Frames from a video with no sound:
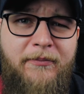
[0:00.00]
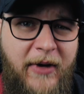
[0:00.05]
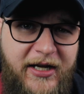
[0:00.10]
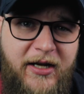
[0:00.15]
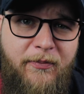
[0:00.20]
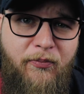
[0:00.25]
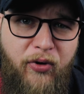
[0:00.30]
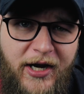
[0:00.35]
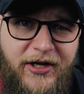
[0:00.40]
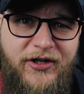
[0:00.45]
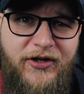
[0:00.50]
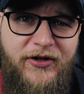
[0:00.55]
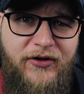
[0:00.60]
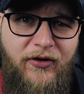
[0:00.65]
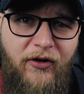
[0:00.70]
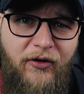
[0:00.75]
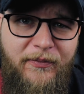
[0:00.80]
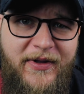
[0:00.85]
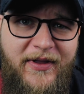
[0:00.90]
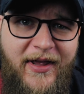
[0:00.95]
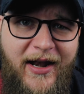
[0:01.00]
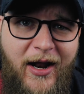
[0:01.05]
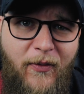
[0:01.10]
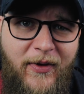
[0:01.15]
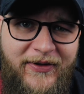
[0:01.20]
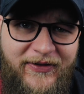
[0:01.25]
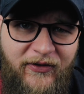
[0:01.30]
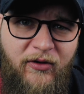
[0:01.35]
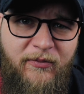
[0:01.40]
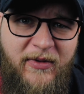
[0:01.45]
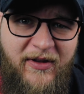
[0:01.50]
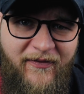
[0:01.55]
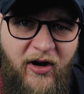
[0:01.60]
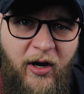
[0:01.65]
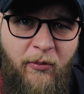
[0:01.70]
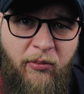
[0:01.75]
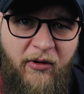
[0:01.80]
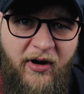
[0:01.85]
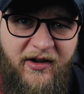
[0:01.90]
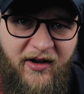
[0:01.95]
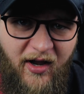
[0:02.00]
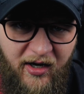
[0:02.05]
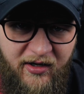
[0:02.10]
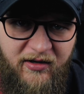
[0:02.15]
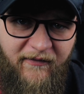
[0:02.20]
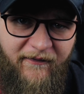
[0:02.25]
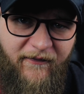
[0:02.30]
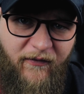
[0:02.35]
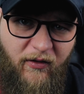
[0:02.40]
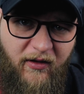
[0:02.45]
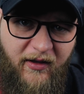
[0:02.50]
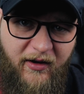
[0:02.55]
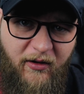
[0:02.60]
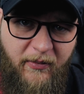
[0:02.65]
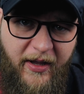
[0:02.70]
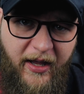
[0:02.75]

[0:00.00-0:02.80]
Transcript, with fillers: My depression told me that I wasn't gonna be very productive for a little